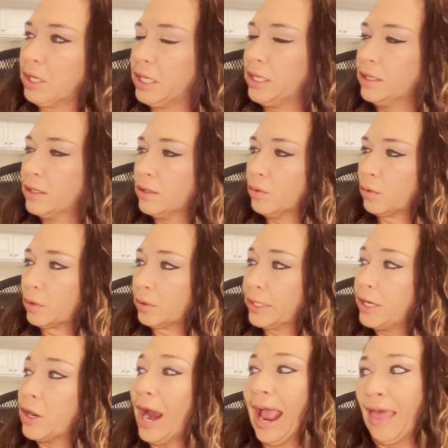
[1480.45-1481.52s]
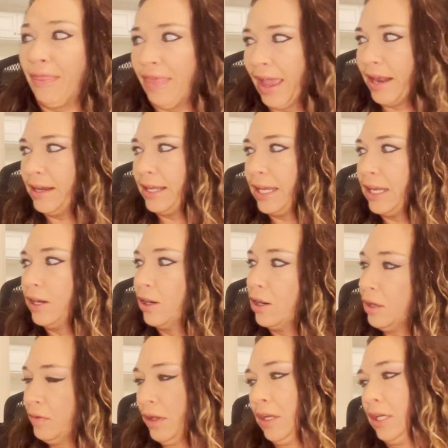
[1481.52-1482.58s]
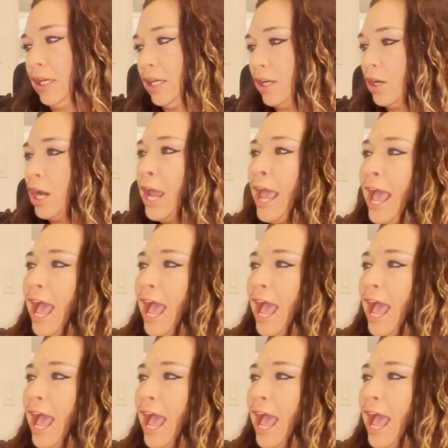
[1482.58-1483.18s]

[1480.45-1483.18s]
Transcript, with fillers: here or here and then here and then here.